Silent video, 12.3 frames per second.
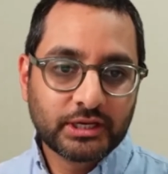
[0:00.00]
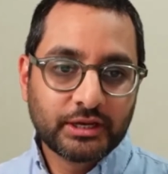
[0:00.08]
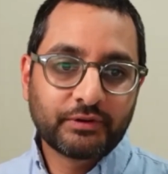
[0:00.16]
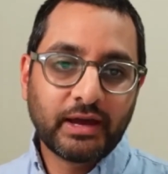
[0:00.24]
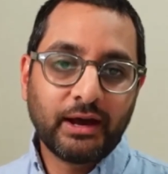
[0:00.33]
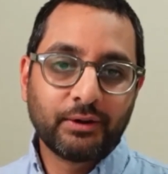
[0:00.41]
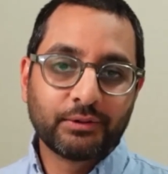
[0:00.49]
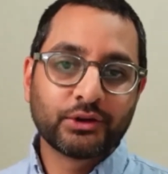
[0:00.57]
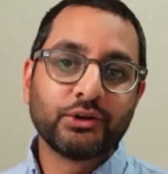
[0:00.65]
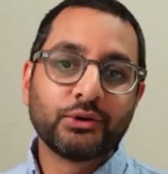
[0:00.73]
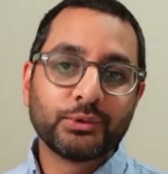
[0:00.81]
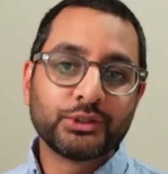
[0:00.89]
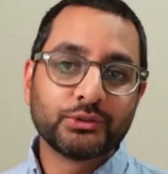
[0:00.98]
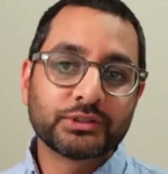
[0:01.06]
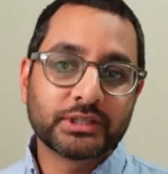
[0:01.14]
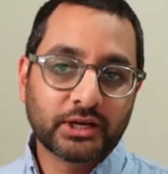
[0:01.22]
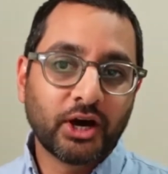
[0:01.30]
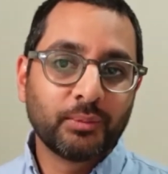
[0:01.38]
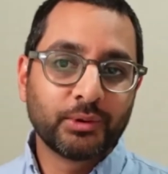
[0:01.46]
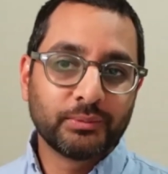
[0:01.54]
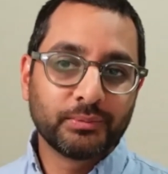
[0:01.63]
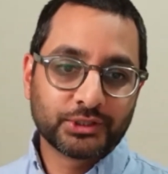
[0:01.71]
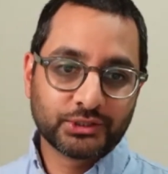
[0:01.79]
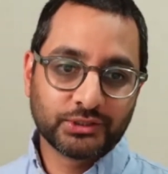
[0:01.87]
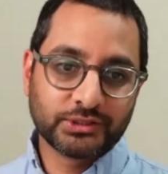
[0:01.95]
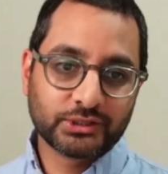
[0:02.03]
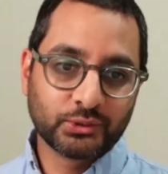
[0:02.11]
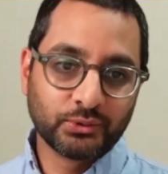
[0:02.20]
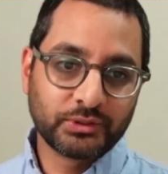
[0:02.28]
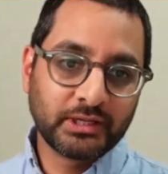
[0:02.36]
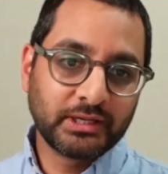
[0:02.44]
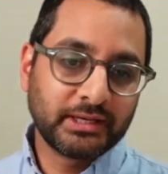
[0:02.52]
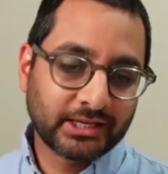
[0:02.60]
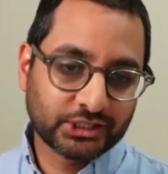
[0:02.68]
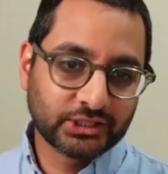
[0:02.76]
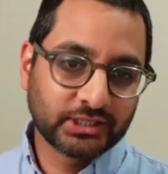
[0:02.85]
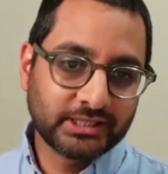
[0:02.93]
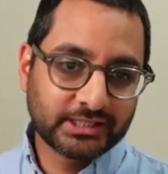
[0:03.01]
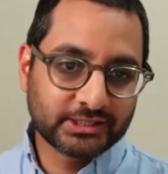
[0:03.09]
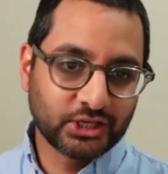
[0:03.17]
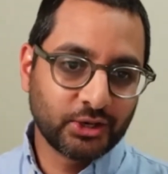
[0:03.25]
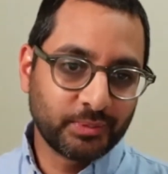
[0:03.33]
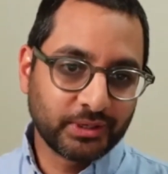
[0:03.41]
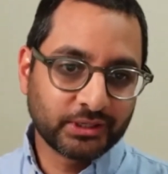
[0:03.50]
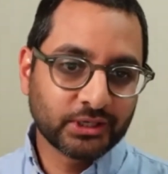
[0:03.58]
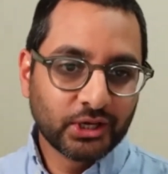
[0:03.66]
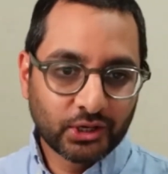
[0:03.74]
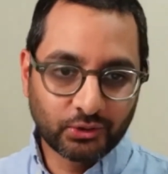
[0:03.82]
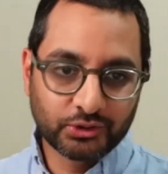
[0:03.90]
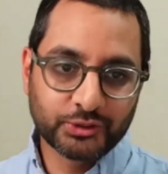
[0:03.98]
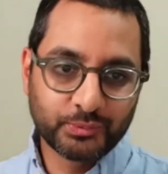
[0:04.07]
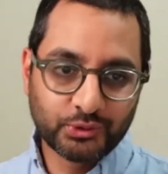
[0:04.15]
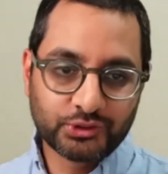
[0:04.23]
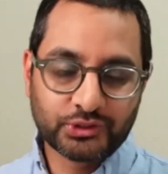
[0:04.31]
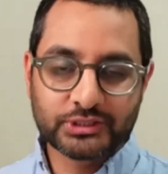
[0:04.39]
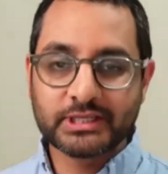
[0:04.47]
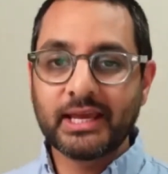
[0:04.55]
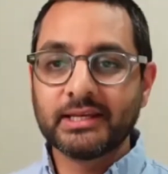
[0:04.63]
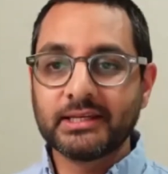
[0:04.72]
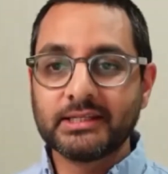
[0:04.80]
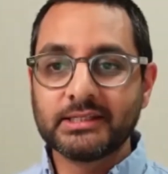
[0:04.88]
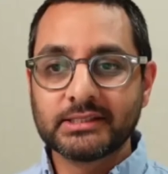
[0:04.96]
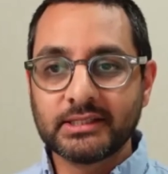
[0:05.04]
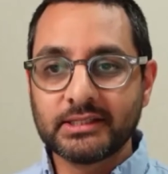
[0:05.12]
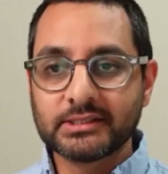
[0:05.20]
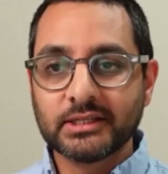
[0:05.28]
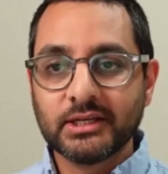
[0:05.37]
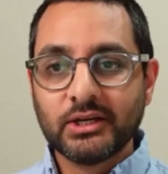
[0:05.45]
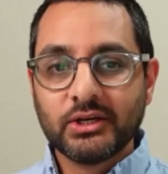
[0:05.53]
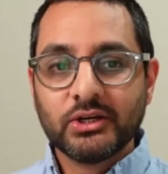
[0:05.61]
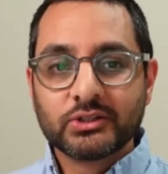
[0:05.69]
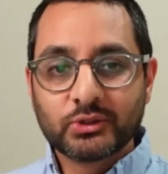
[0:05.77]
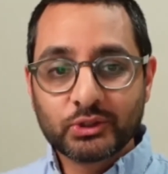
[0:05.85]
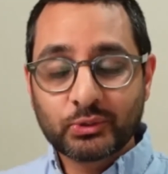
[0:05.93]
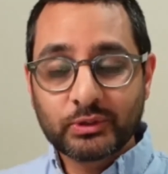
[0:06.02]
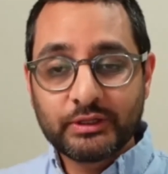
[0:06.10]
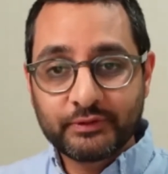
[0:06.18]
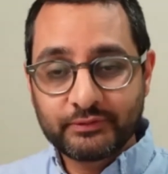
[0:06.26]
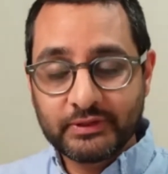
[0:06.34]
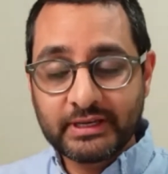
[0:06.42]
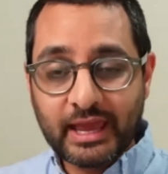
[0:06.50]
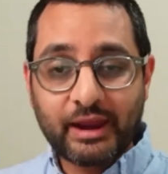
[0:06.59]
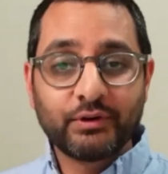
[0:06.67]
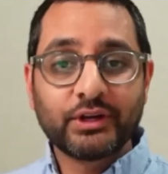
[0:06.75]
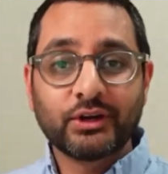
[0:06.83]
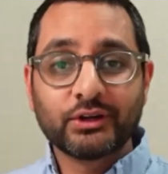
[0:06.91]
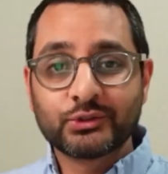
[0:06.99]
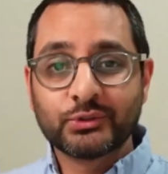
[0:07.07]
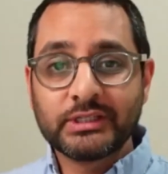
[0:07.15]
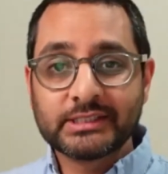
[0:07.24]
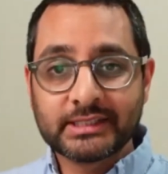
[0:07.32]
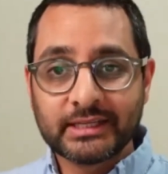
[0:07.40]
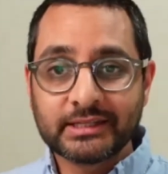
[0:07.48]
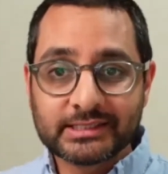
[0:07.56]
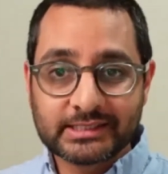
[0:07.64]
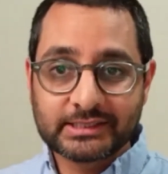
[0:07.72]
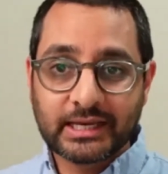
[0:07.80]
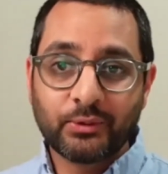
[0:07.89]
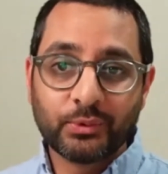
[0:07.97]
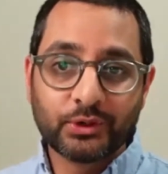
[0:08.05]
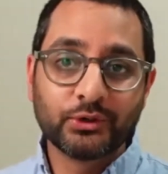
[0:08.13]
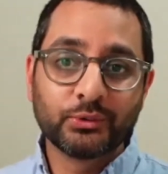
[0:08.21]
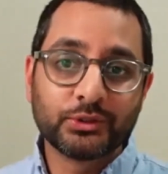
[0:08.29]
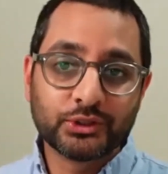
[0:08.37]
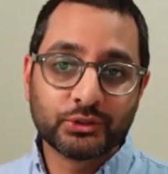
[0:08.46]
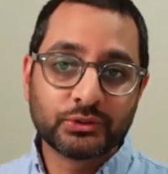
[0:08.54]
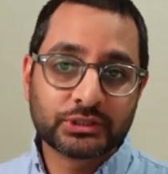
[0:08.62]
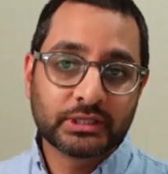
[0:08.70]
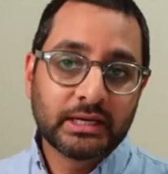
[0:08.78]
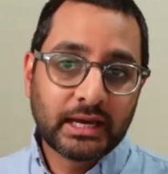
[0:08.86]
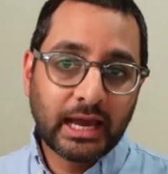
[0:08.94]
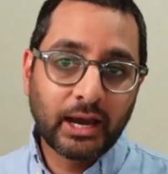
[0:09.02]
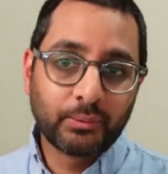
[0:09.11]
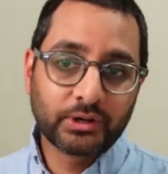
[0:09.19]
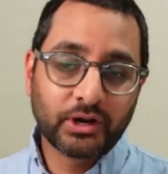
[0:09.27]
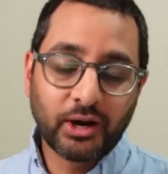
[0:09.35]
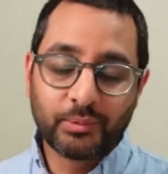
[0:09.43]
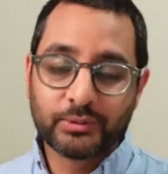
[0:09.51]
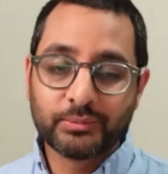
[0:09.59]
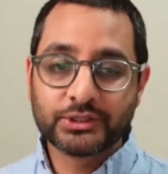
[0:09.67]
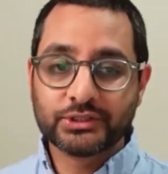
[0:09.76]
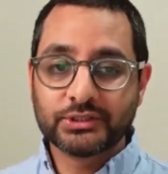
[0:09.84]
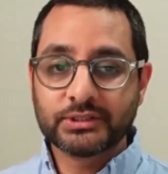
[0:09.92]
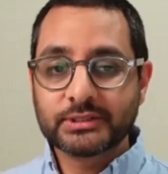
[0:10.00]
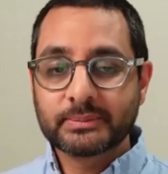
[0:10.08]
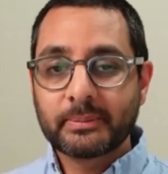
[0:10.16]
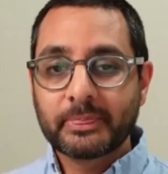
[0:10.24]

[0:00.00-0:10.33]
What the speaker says: for how they're going to reduce their carbon emissions, called their nationally determined contributions, the NDCs. So in 2015, every country said, this is how we're going to reduce our carbon emissions.